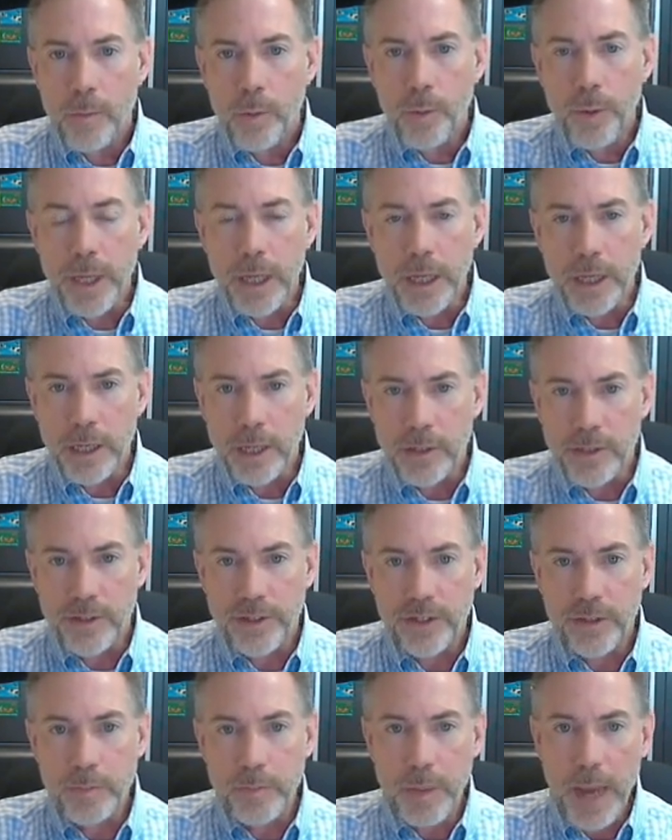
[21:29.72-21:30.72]
We can
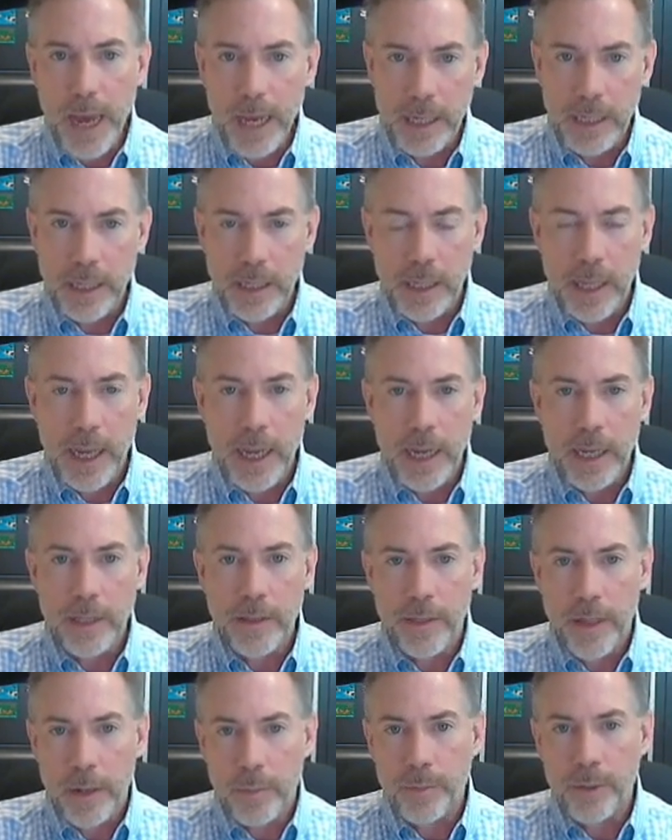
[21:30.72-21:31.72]

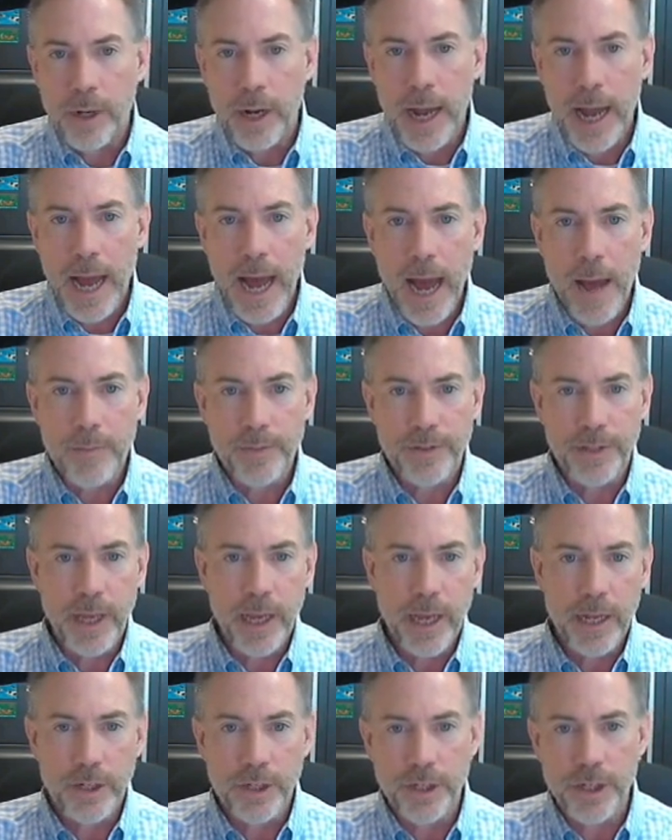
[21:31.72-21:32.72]
speculate that perhaps
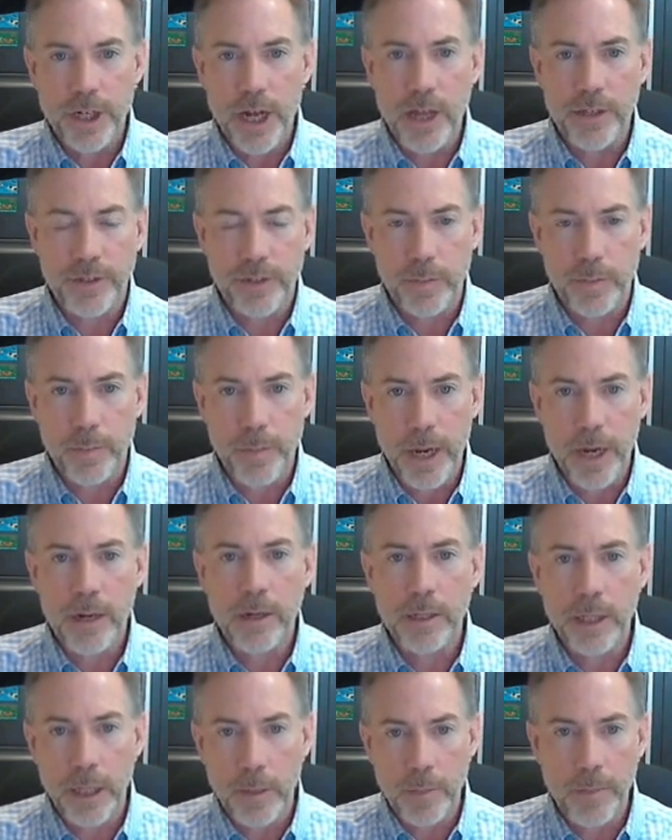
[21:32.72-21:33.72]
they had just
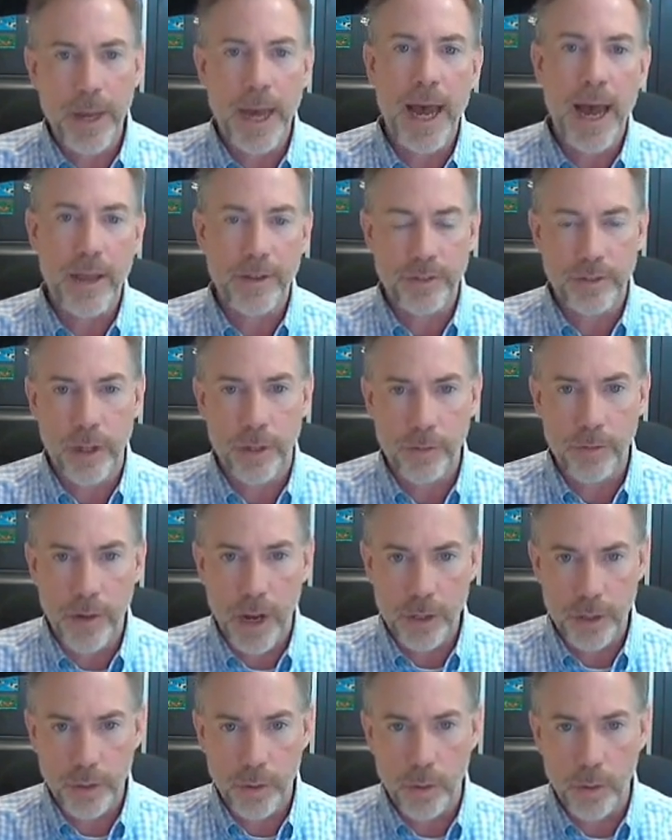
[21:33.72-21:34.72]
barely passed the
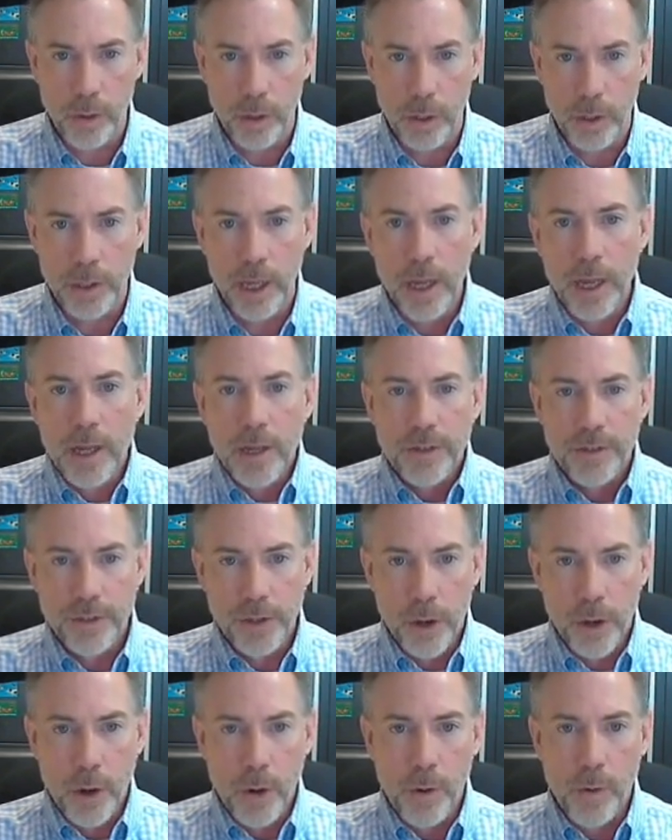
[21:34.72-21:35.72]
threshold.
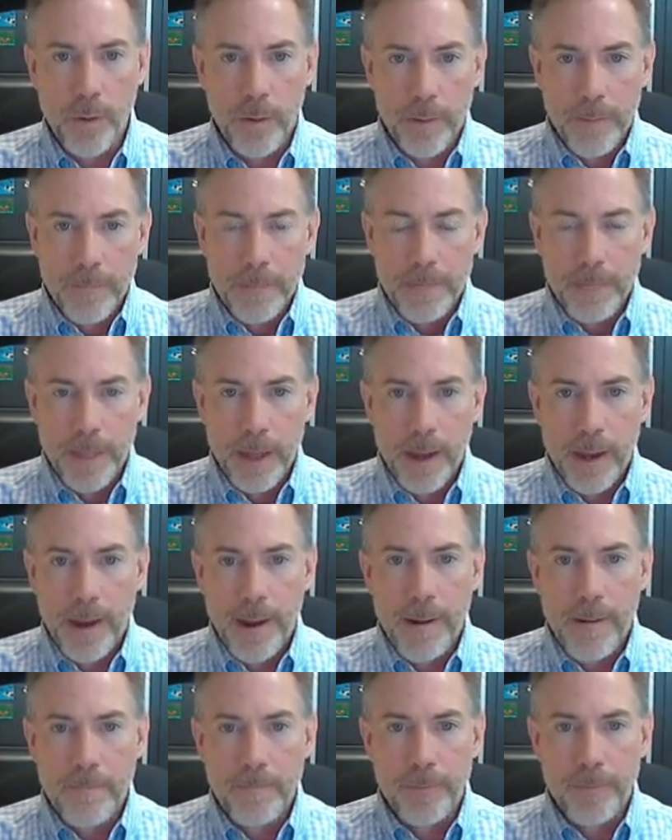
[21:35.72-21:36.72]
So
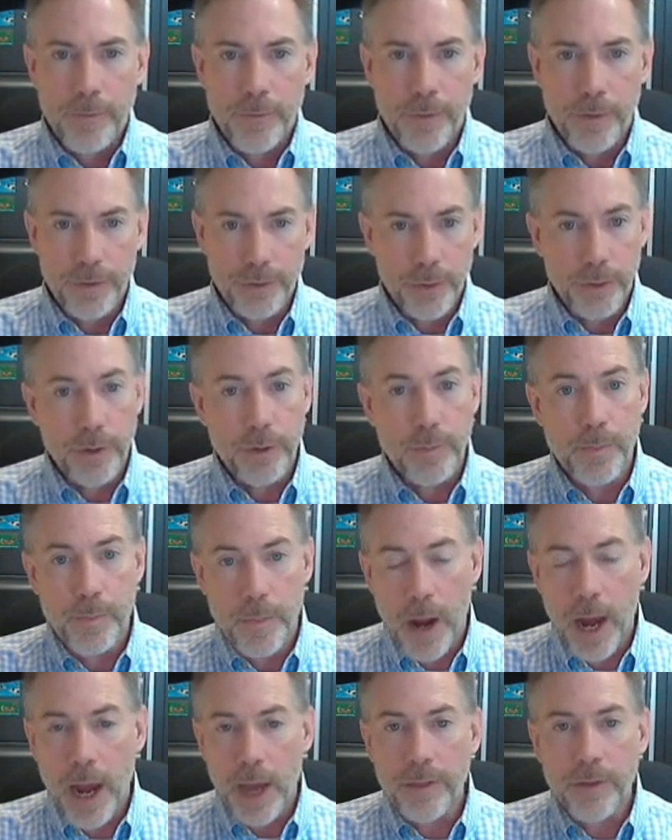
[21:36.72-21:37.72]

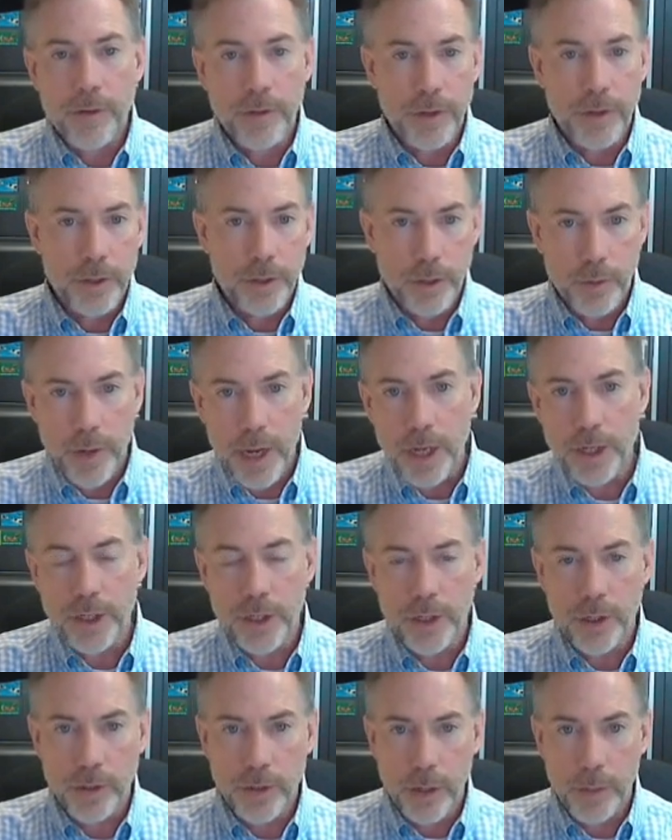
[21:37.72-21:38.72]
either their
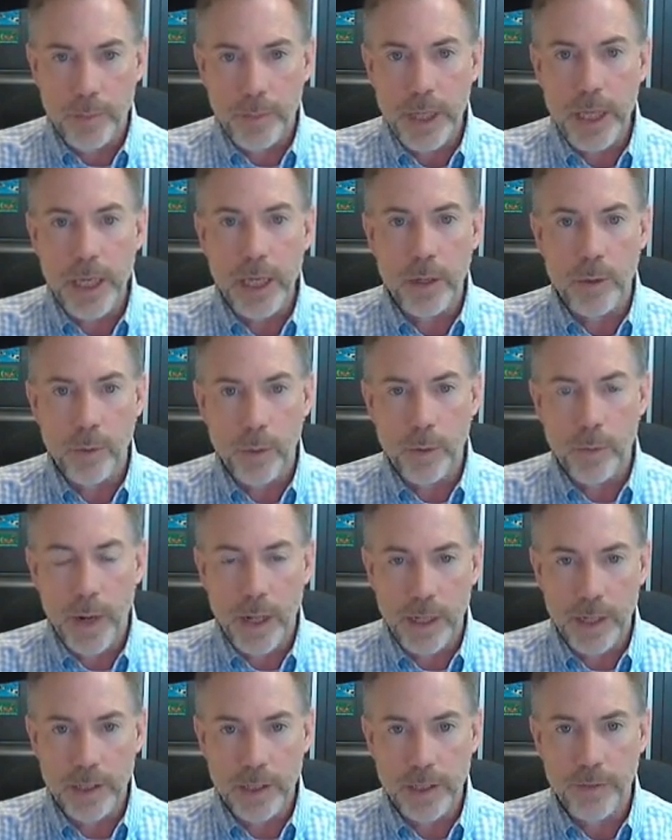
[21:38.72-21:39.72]
duration or their peak were
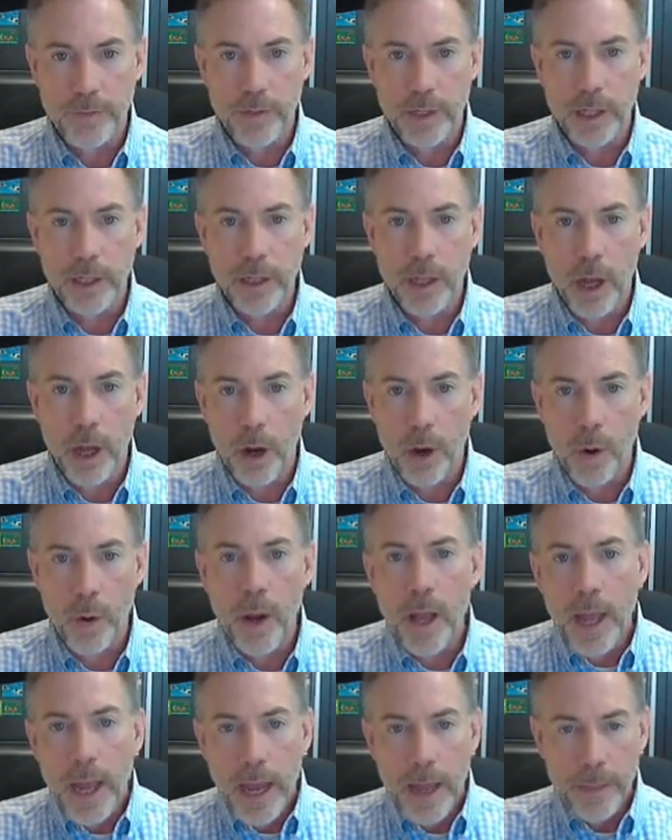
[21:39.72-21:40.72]
relatively
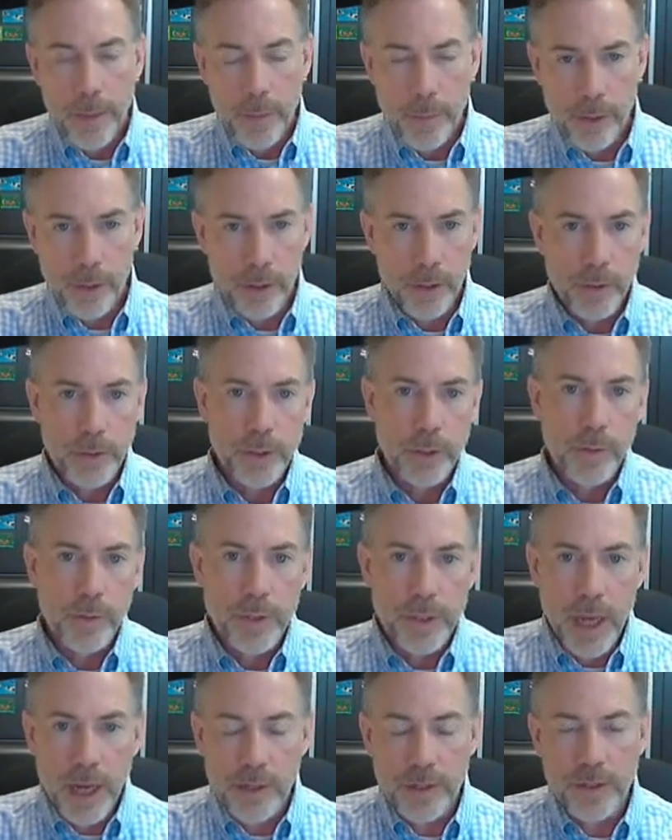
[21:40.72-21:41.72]
low, and the producer
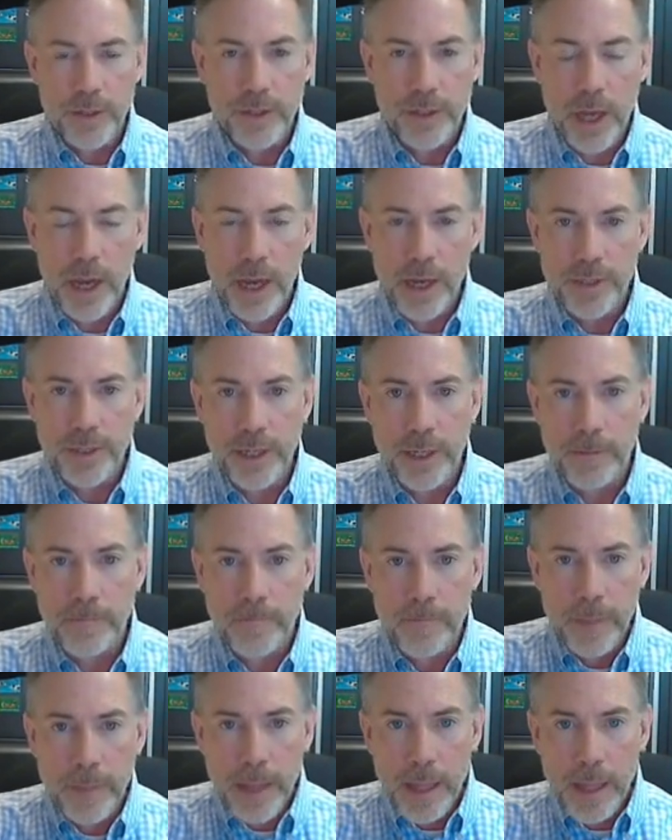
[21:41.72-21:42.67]
was exercising